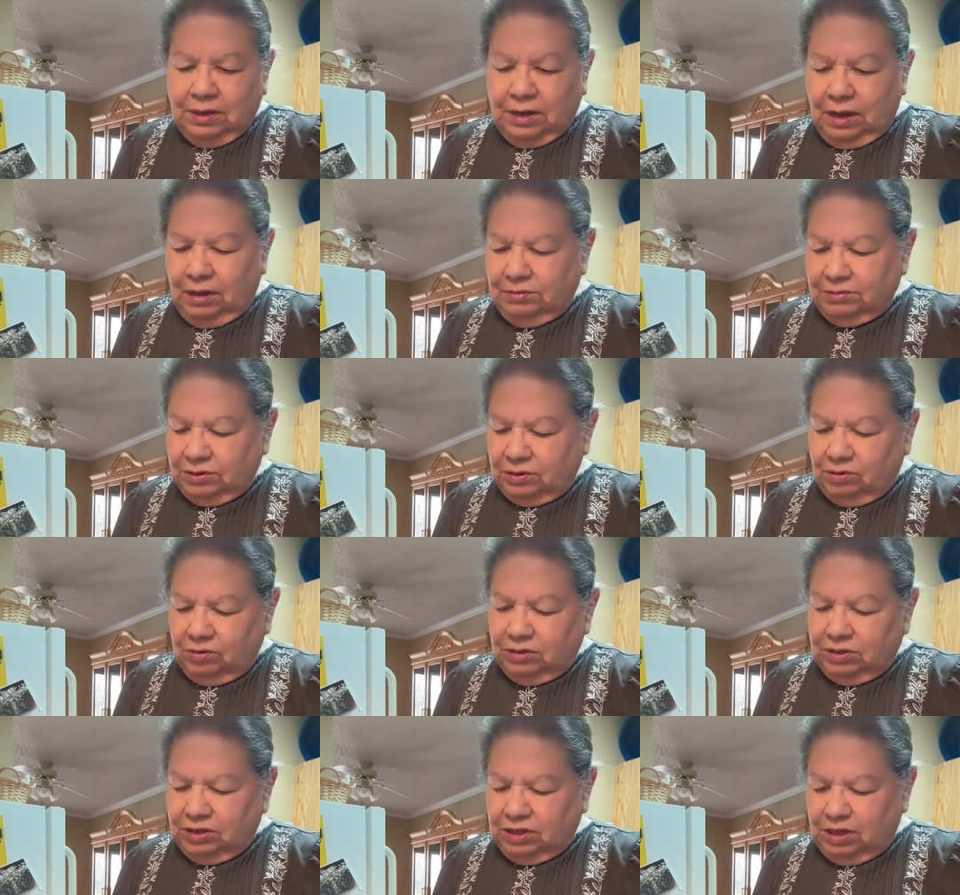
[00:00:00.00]
I was
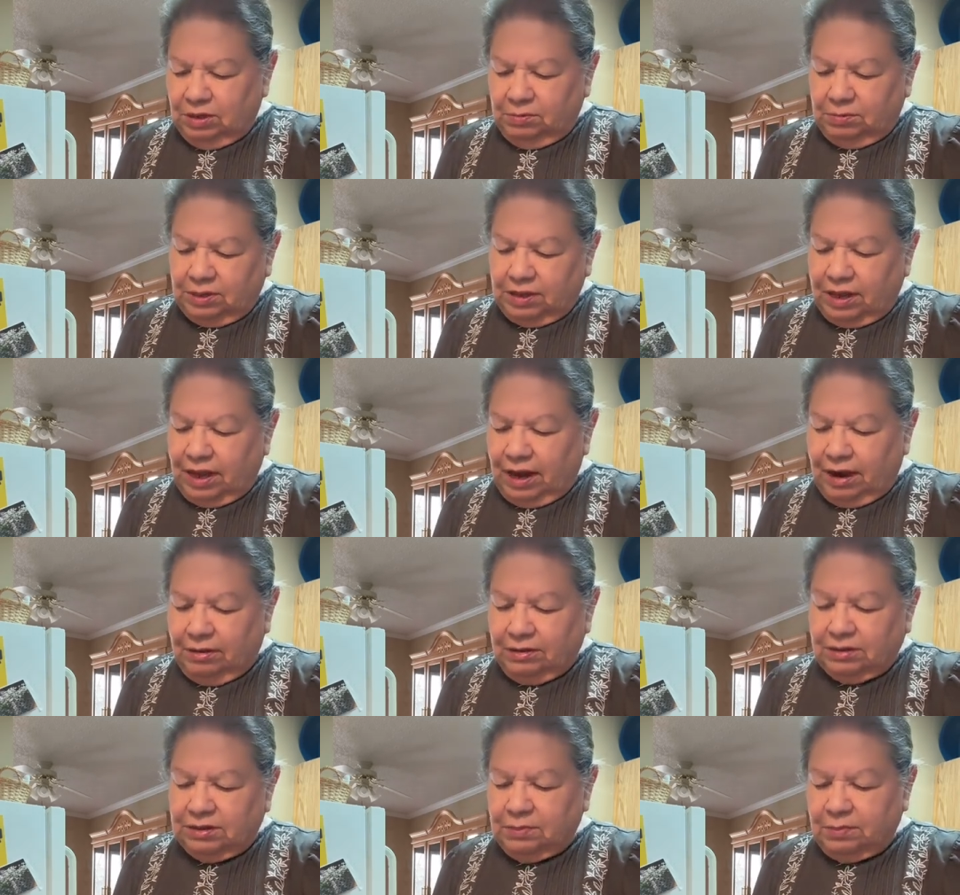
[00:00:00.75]
going to keep the
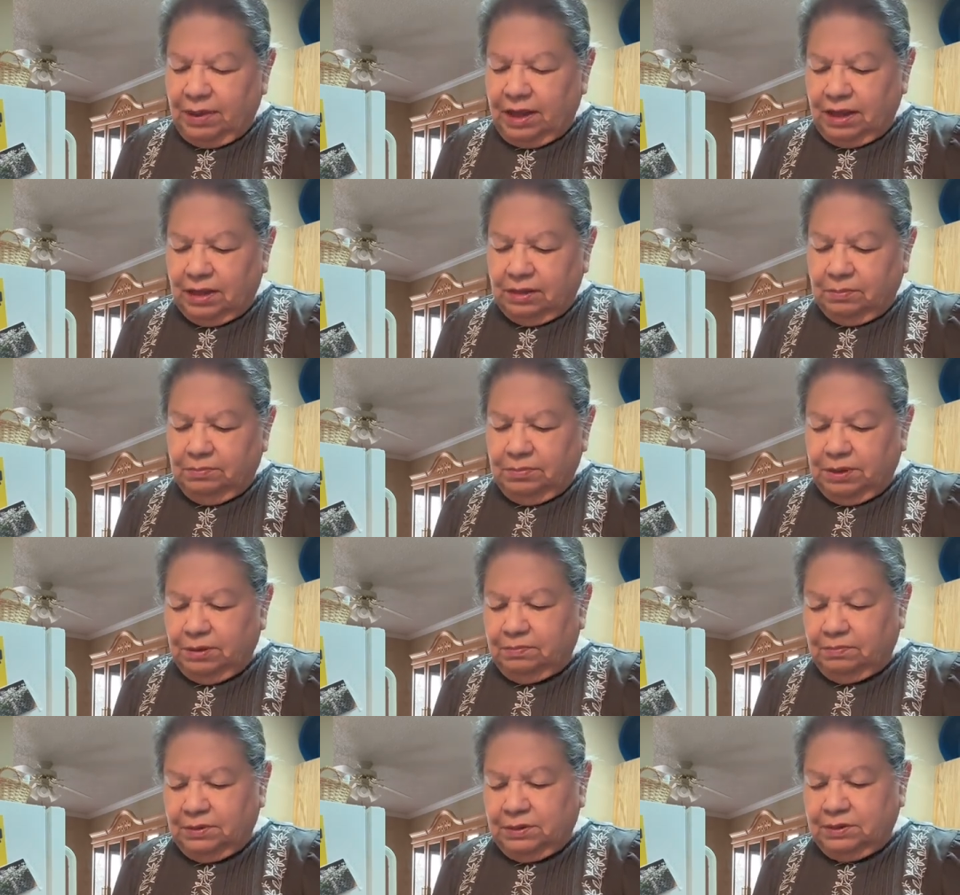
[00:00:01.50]
carrots back a
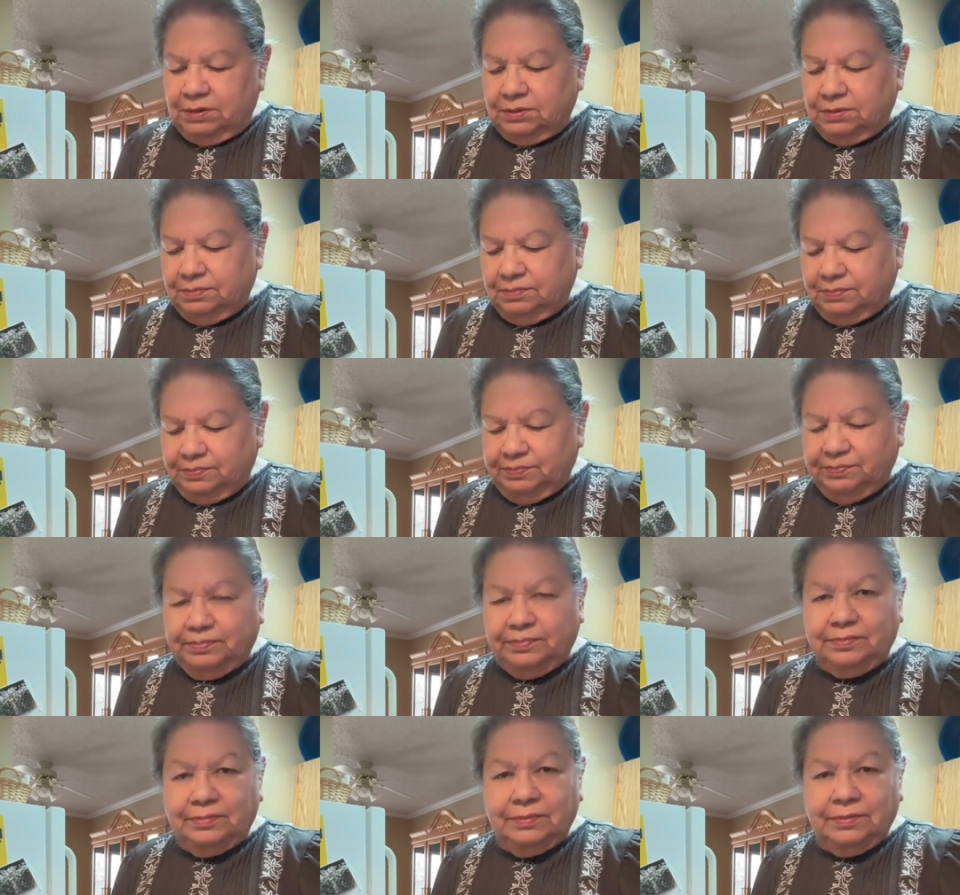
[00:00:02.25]
bit, but
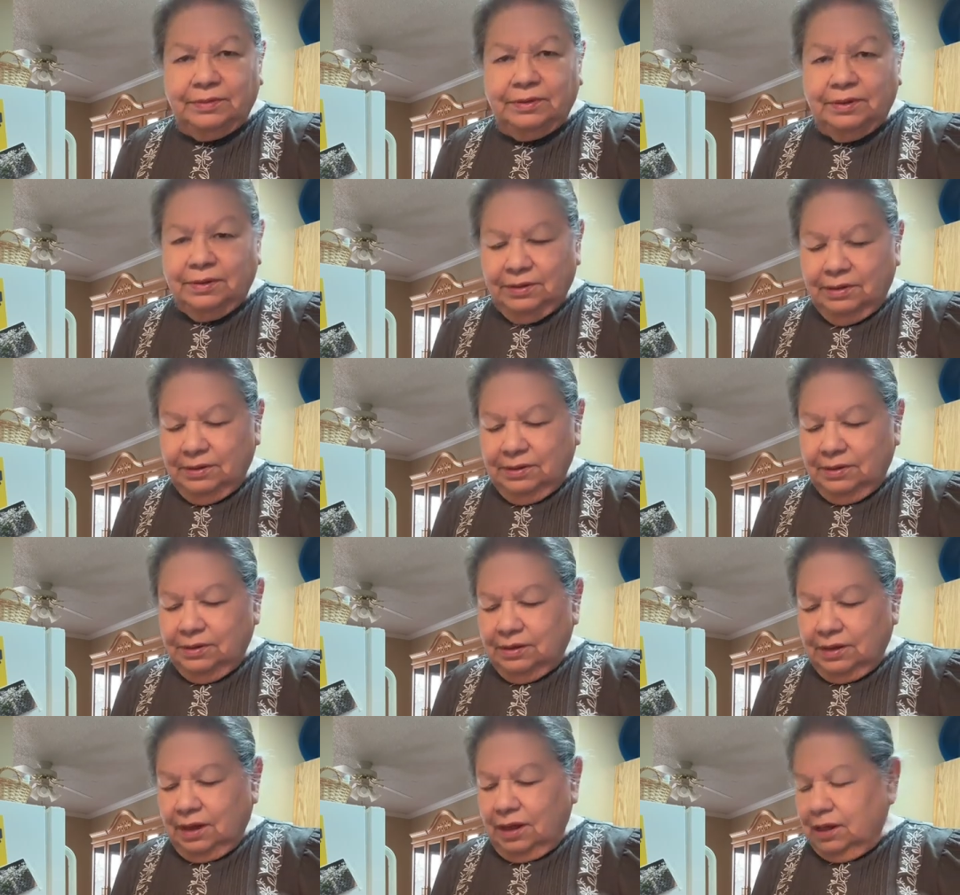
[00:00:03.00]

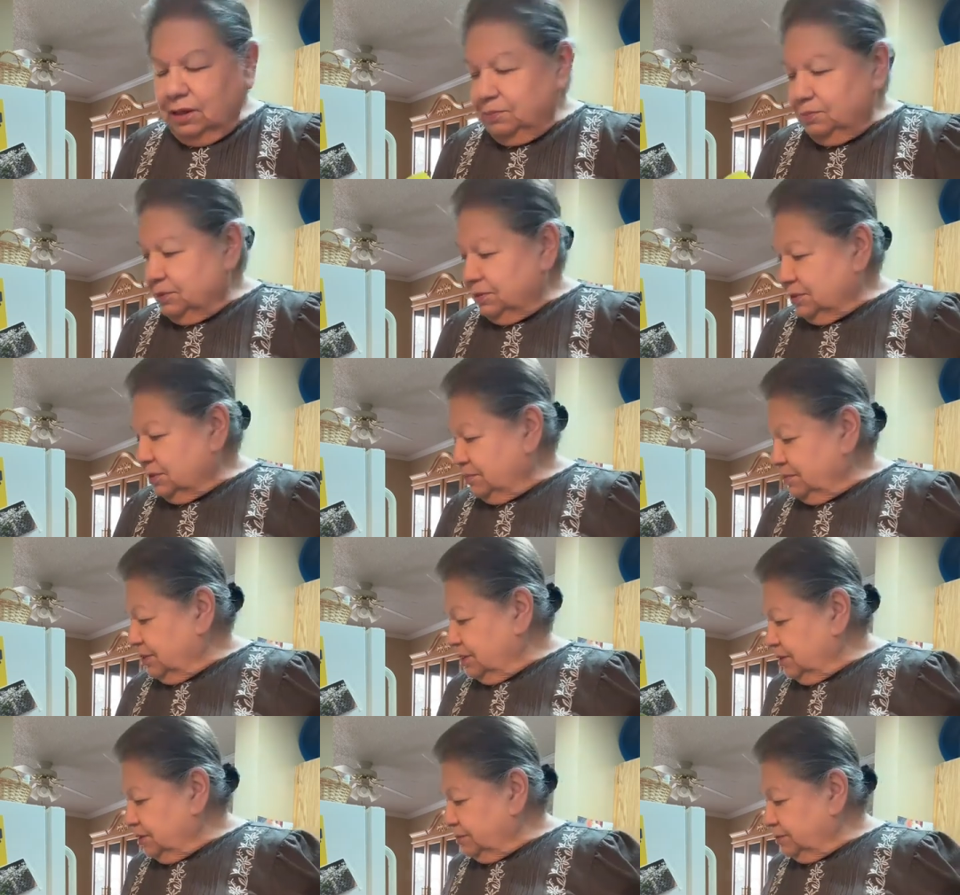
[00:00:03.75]
I'll put them
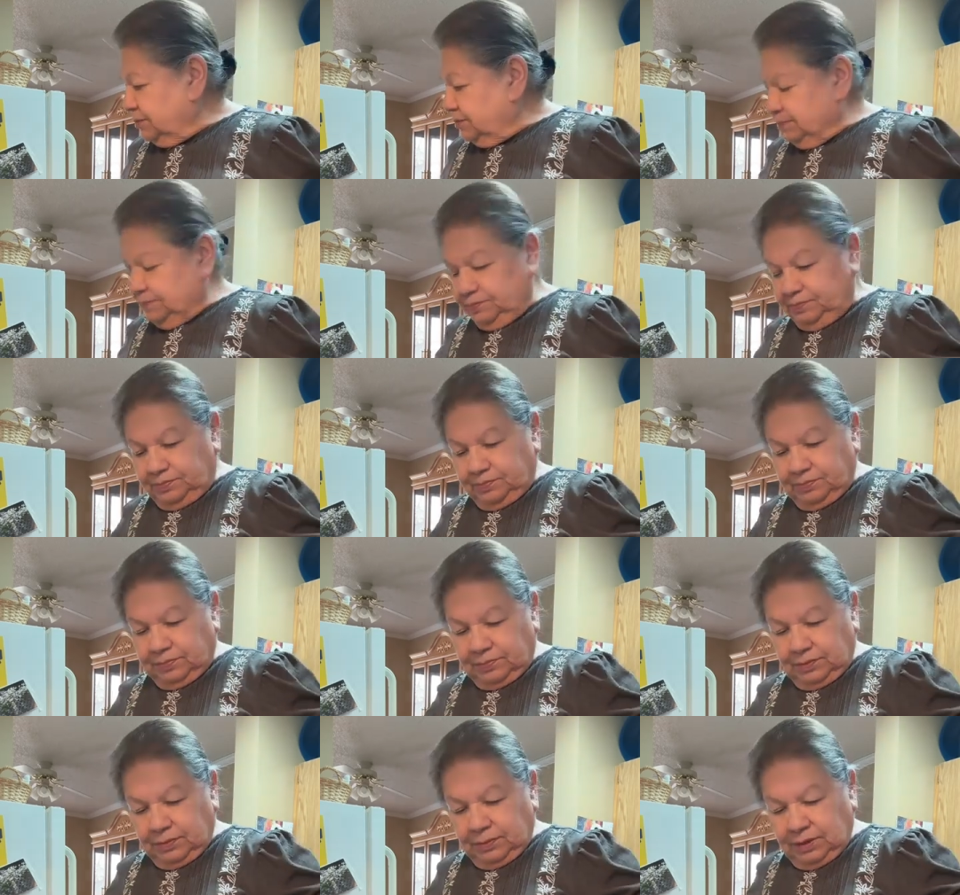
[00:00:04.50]
in there.
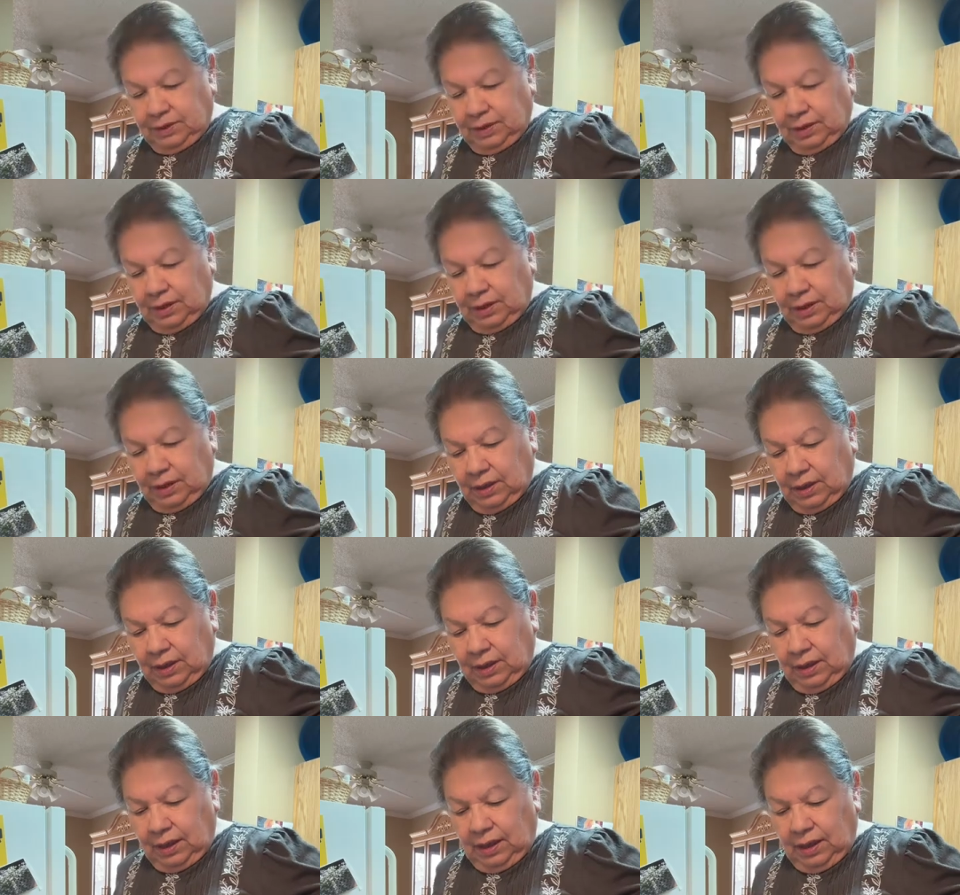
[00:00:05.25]

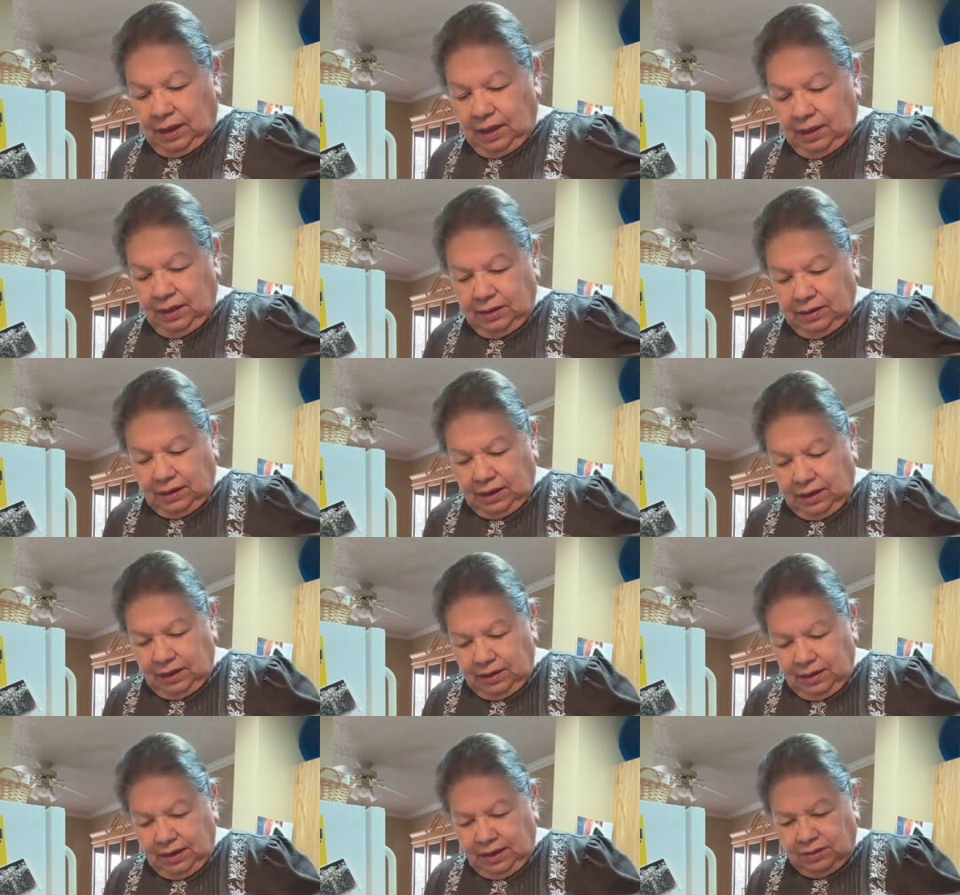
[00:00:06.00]
And
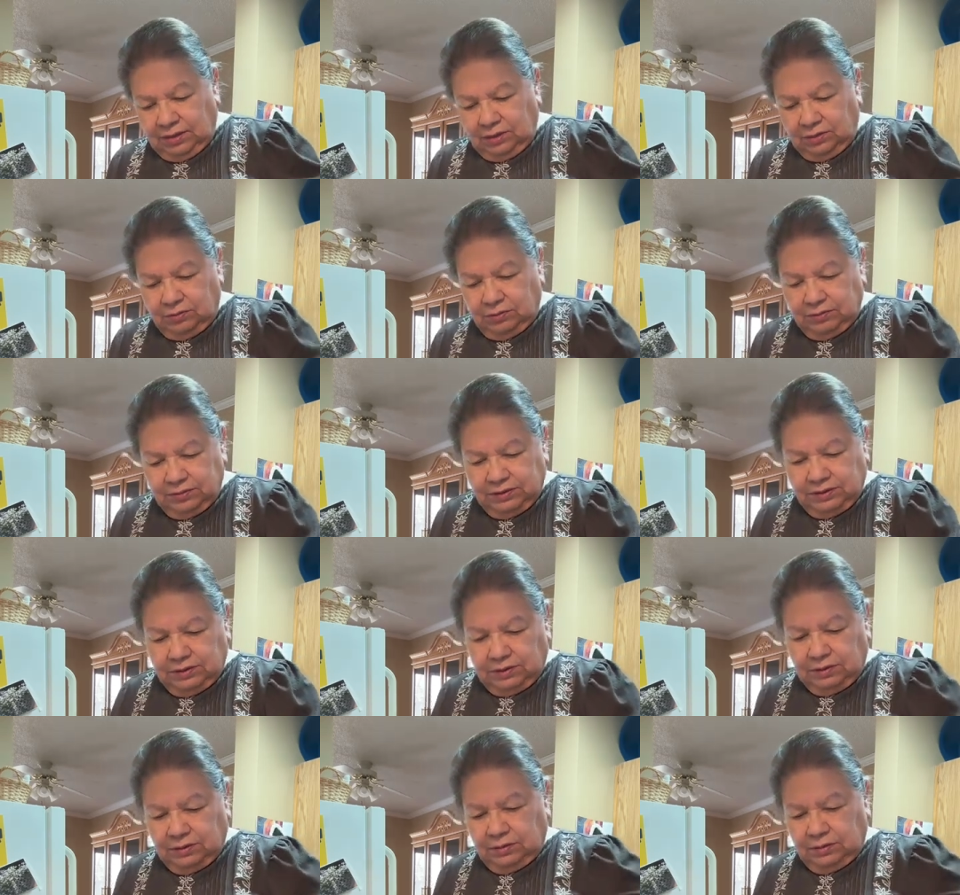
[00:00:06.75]
I'll let those